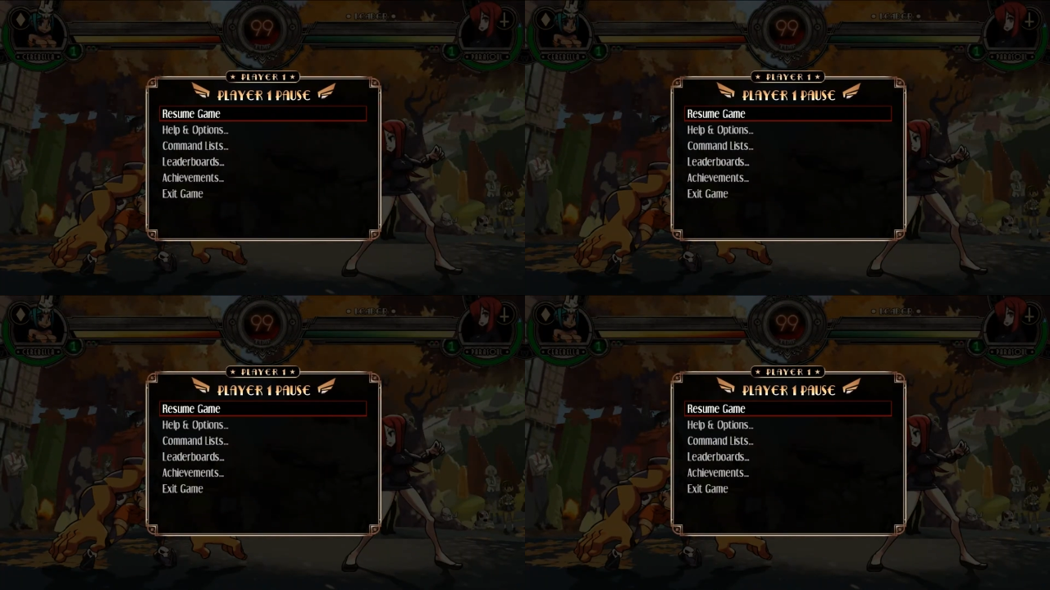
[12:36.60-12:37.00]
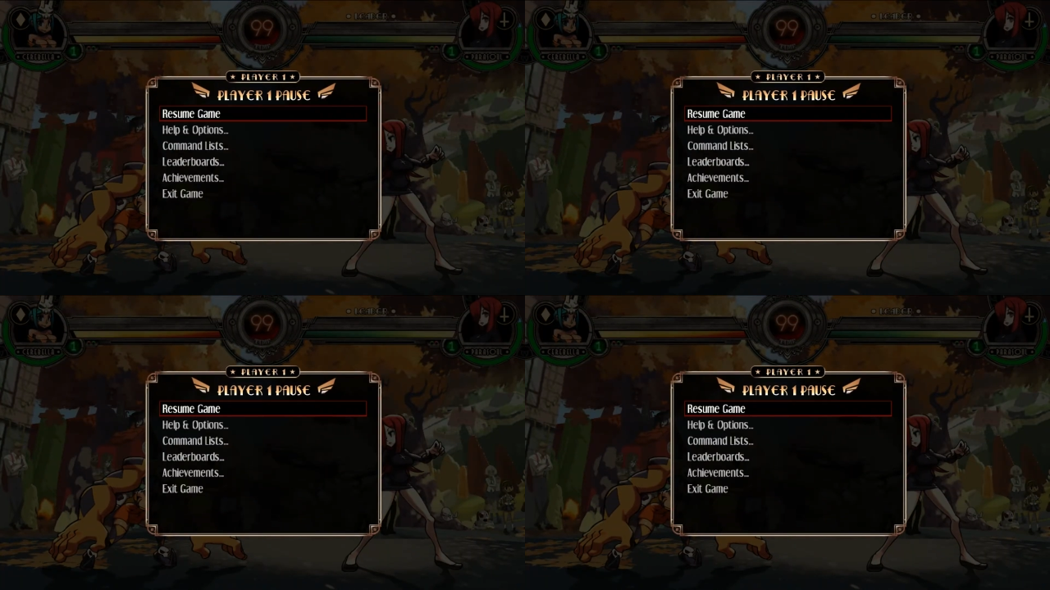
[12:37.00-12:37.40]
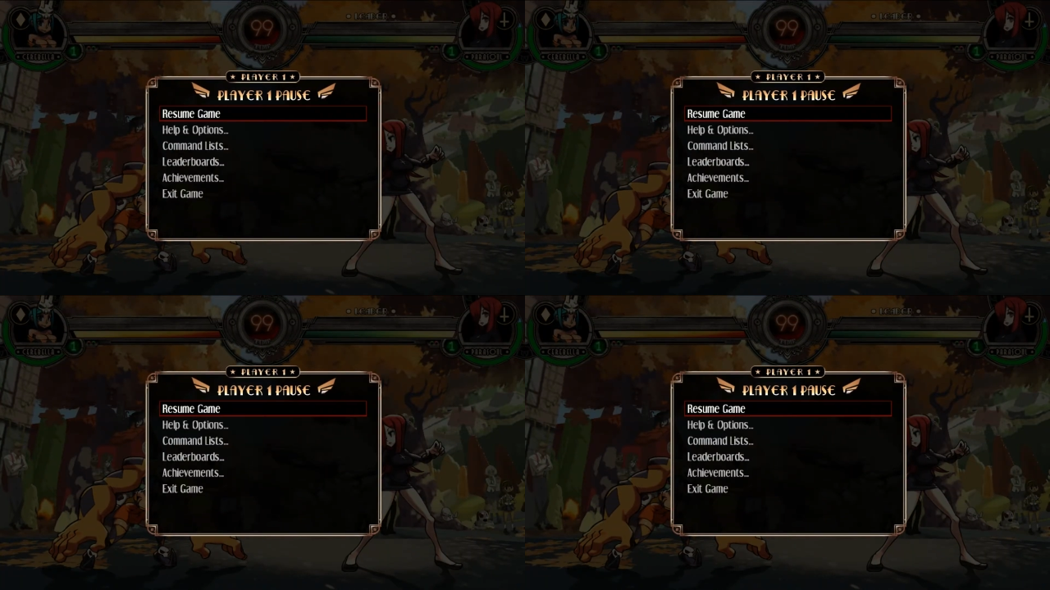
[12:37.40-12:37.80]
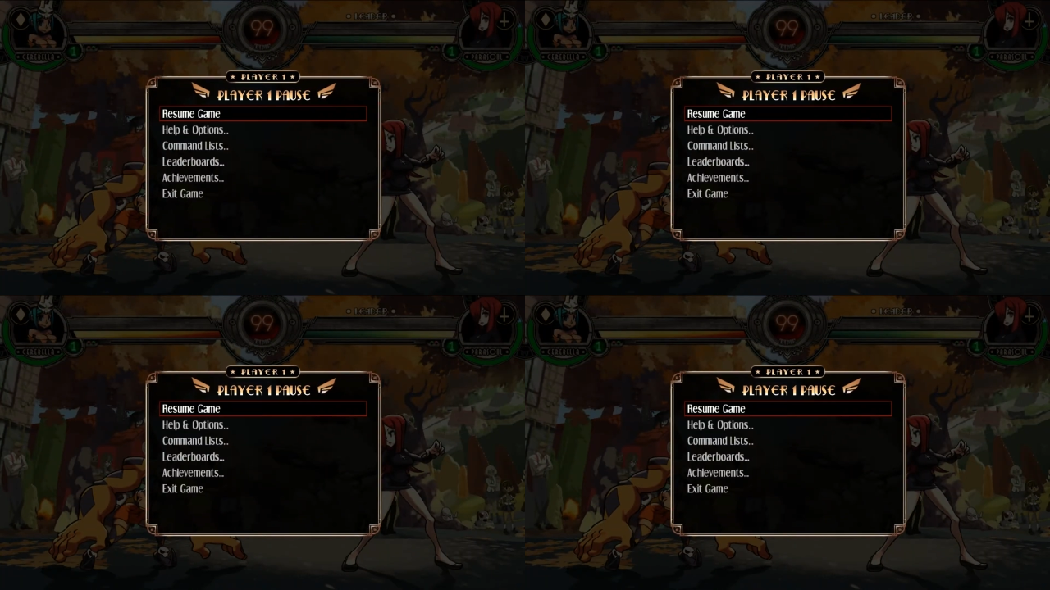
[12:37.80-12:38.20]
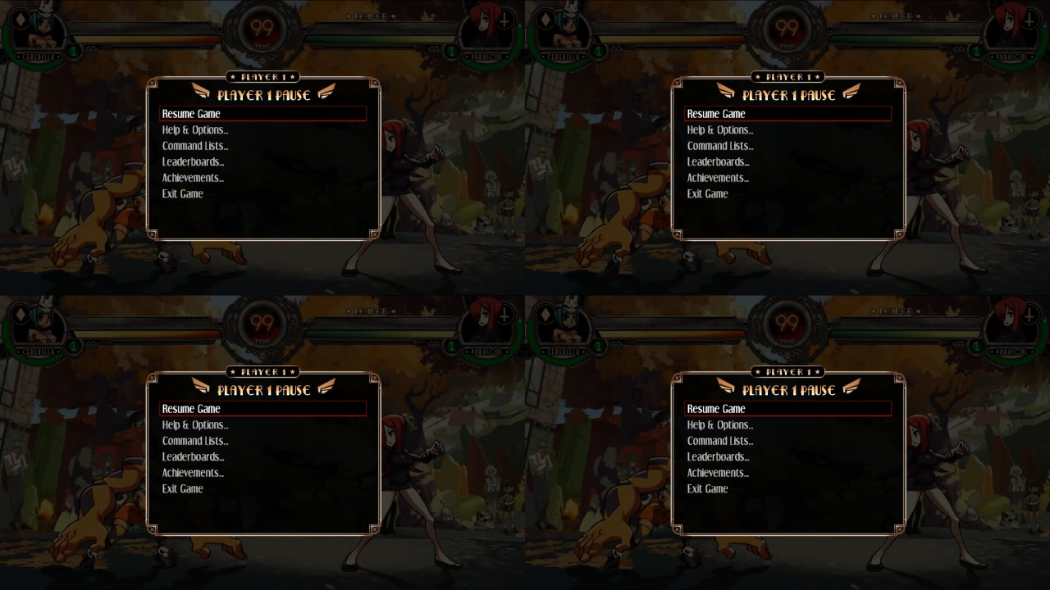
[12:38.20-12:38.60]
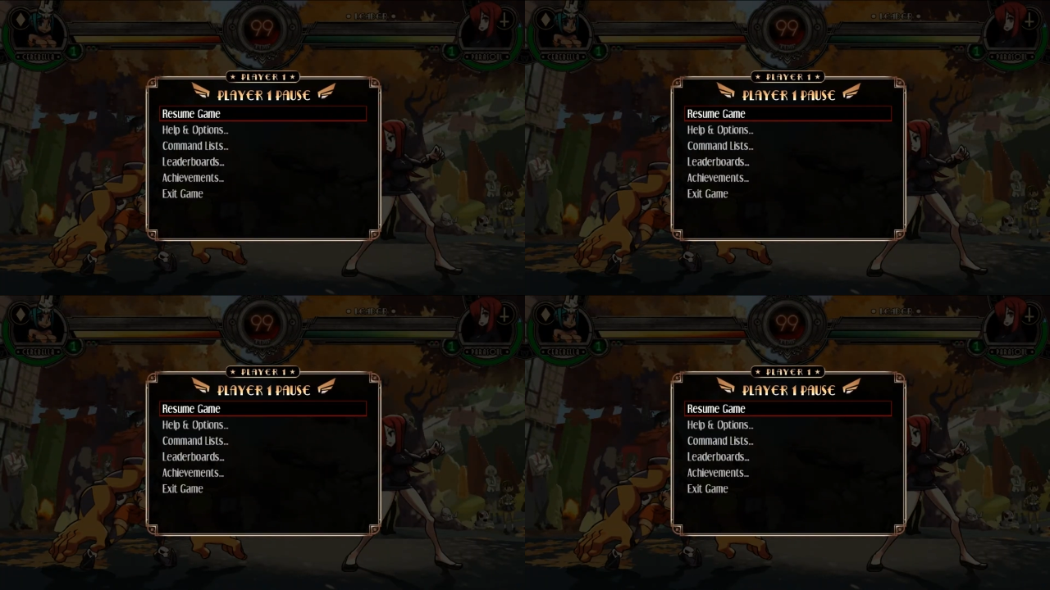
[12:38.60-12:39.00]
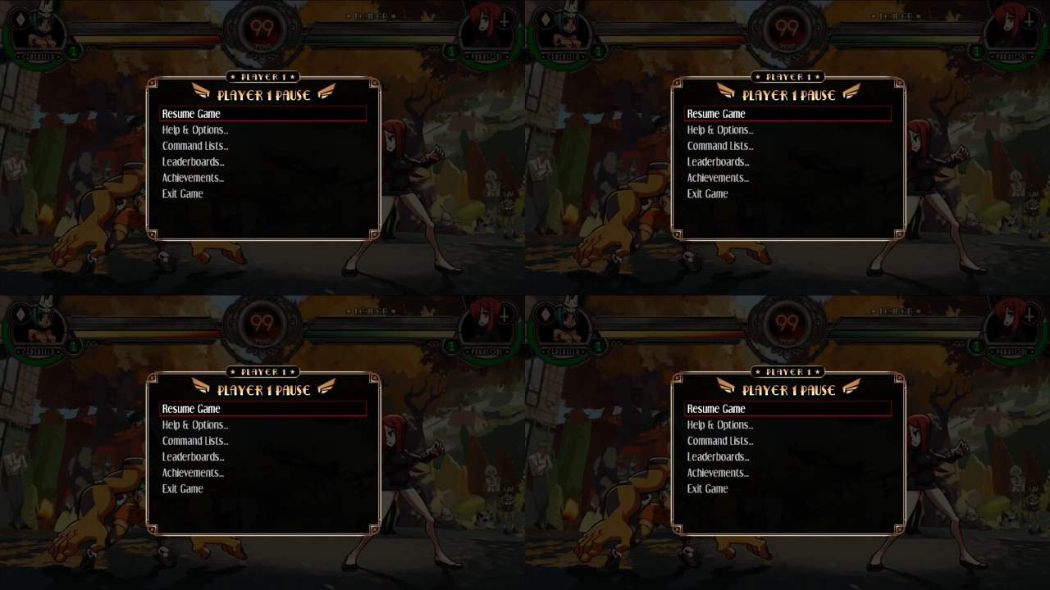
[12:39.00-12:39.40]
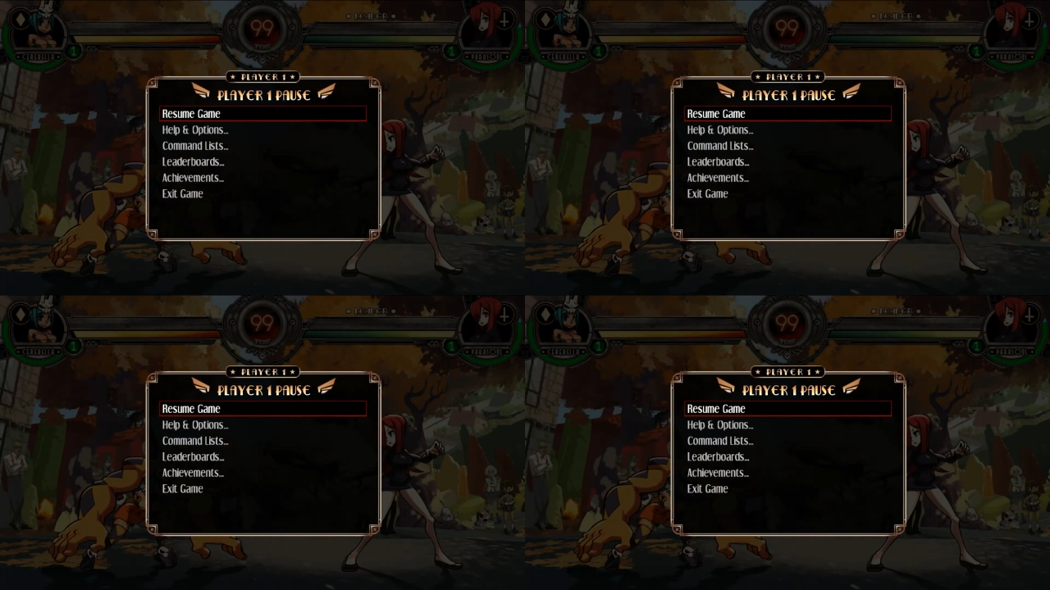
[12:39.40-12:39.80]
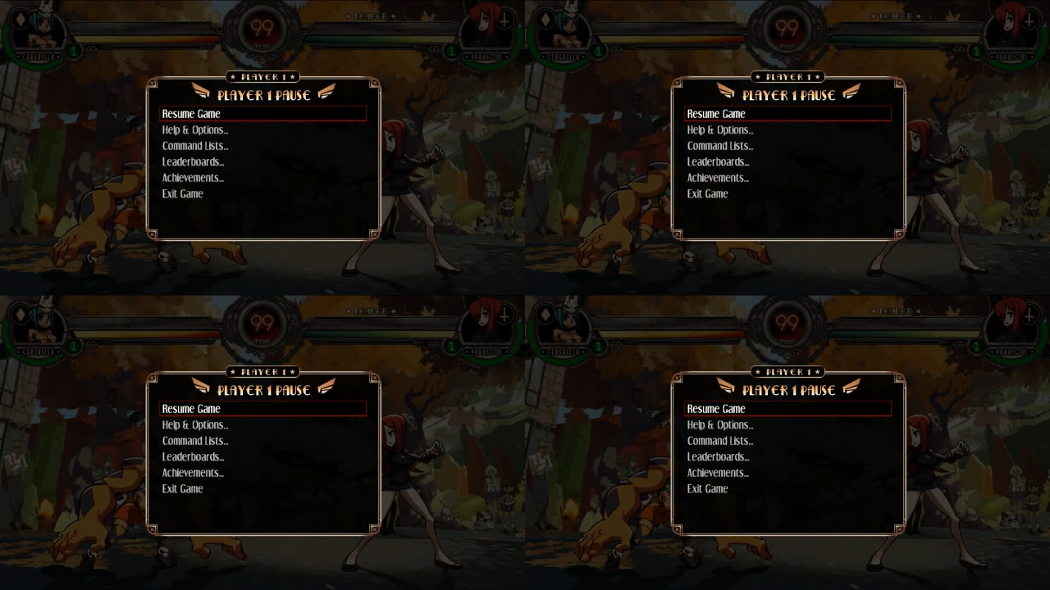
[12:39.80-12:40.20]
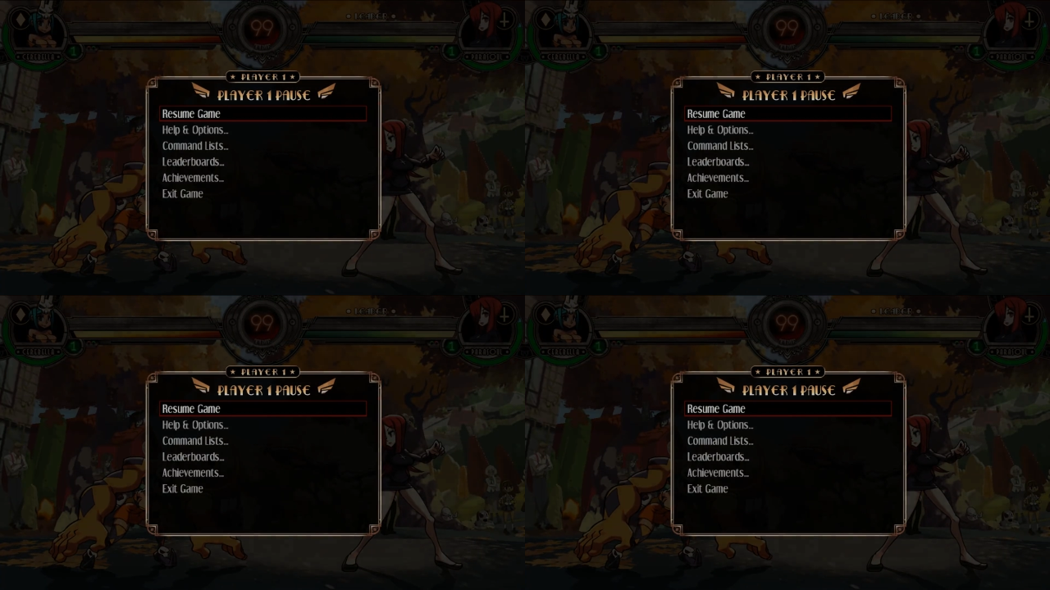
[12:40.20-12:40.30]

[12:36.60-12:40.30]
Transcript: No face is visible, so there are no lips to read.